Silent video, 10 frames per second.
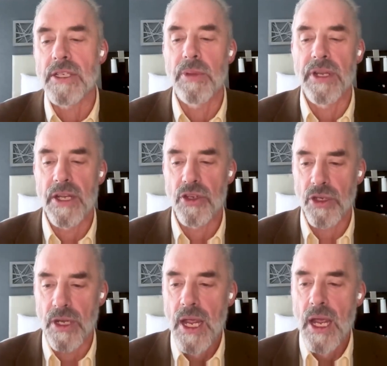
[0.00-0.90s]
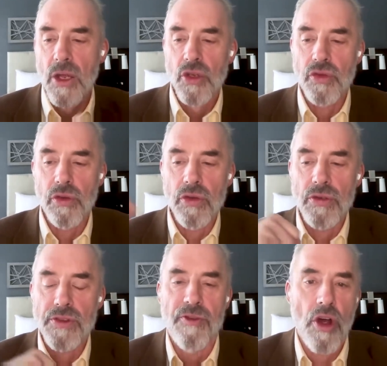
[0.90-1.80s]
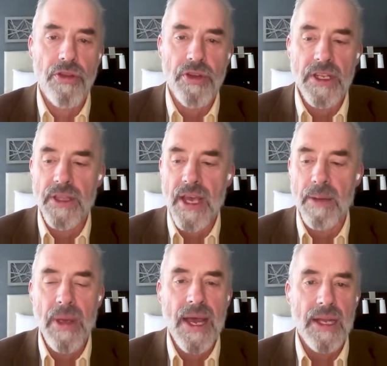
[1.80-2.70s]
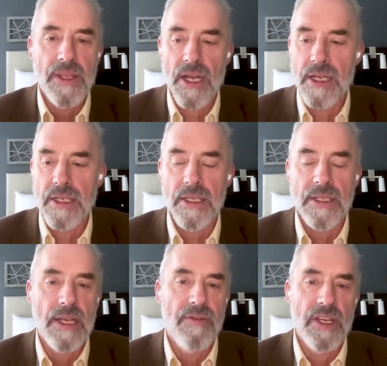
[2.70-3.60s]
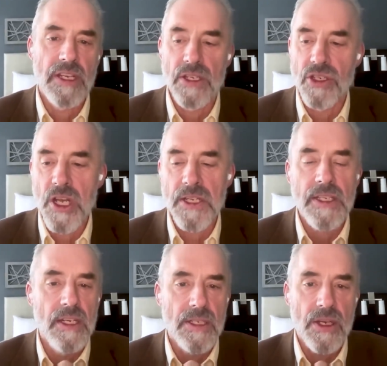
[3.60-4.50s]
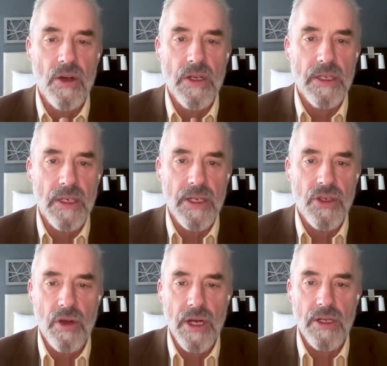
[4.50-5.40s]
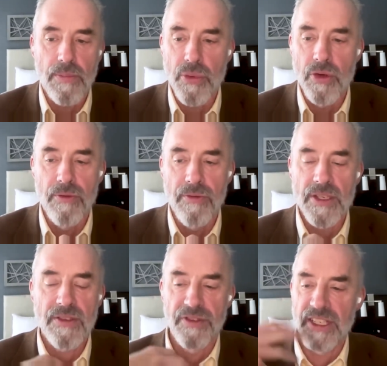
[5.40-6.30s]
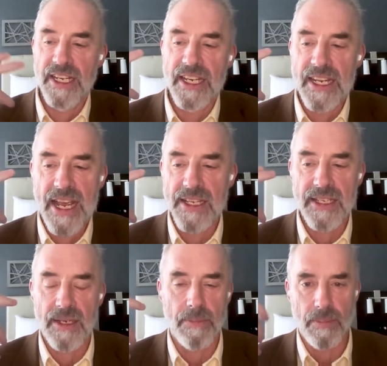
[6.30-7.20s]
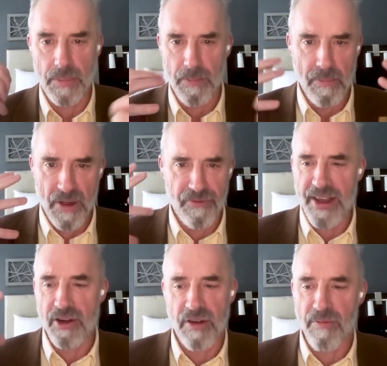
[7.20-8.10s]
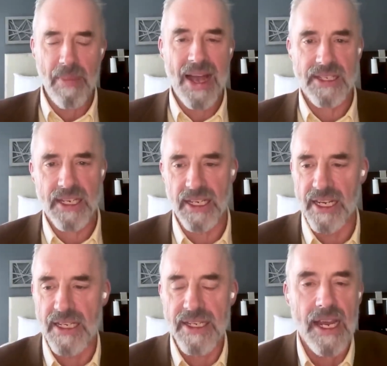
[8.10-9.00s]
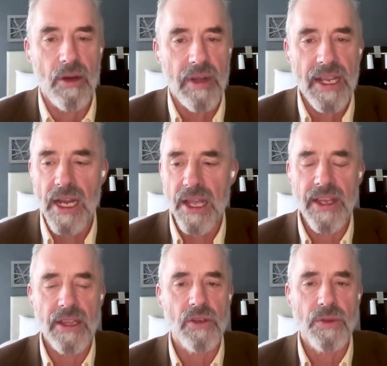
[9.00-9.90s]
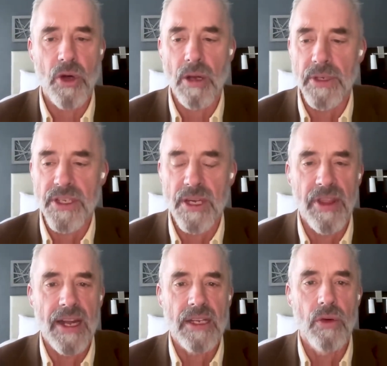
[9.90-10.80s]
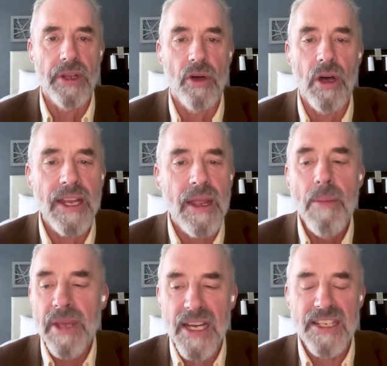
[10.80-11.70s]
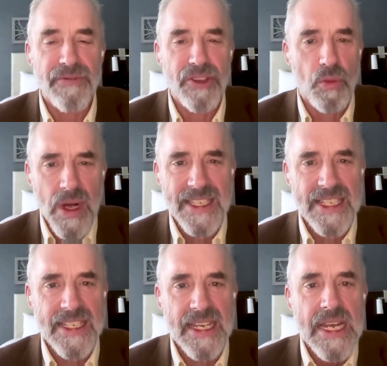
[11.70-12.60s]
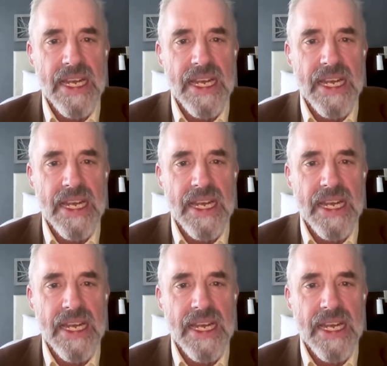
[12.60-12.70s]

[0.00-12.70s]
explanation. Trudeau's father did that back in the 1970s, and Justin is constantly trying to prove his validity as a figure of masculine integrity. And I think there's probably some of that going on, because if there wasn't,